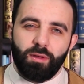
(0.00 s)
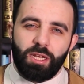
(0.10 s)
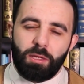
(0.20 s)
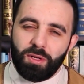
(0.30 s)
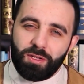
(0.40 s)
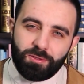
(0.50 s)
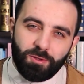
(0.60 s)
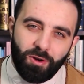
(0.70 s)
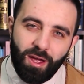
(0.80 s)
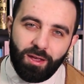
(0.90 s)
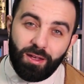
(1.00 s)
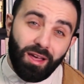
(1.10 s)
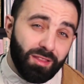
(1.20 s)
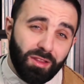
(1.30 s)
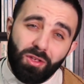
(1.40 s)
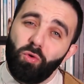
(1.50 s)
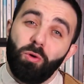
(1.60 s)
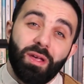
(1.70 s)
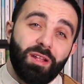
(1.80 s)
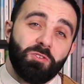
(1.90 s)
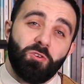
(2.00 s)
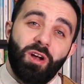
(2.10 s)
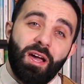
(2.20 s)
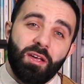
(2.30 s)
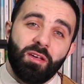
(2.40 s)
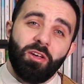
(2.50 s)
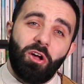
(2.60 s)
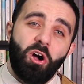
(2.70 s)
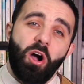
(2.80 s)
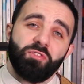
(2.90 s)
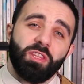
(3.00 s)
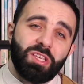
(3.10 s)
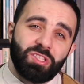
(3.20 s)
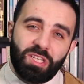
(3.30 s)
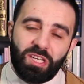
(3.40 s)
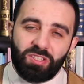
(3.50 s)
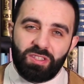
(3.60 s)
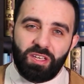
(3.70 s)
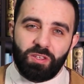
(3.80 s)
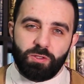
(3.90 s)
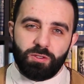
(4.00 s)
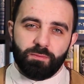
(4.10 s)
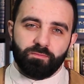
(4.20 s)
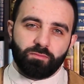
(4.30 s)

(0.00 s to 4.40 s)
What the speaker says: And he begins to cry. And then they all begin to cry after they see his tears.